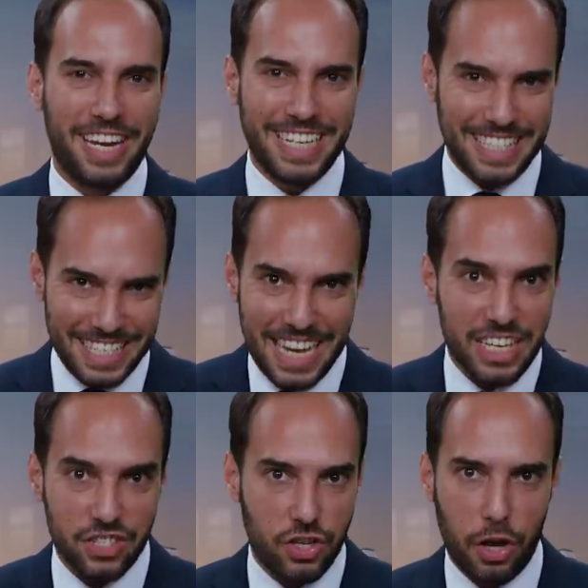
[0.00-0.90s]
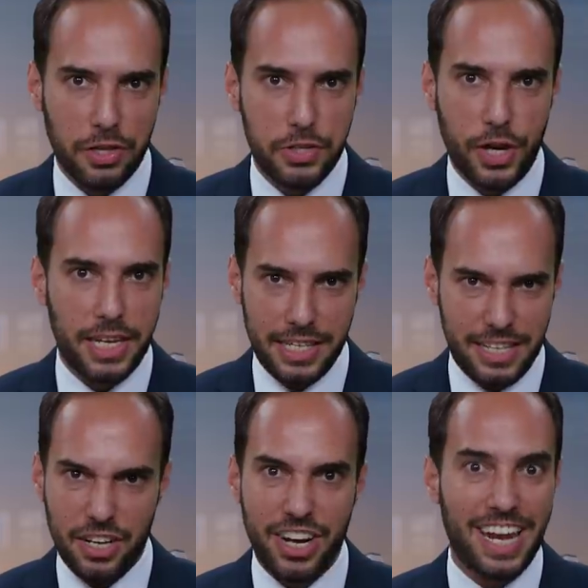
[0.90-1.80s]
exist on the Chinese
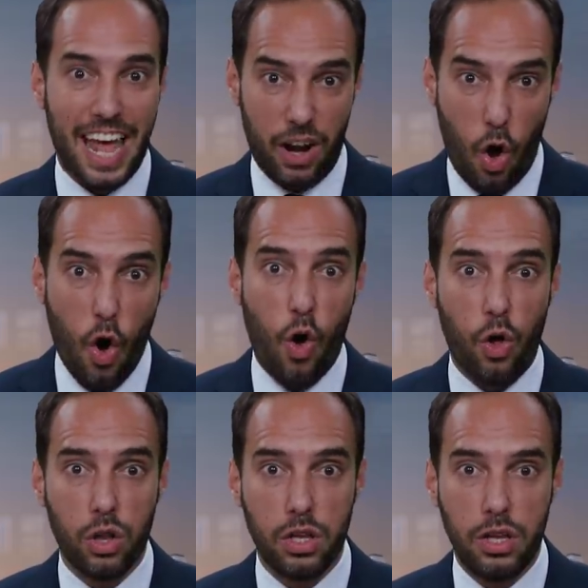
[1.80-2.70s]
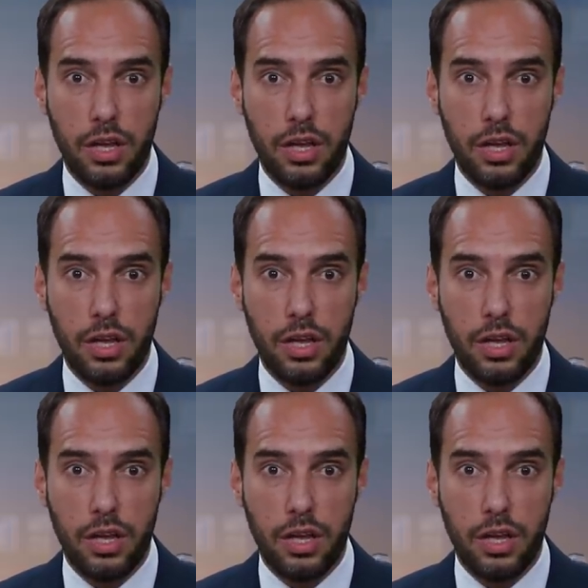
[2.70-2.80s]
internet at all.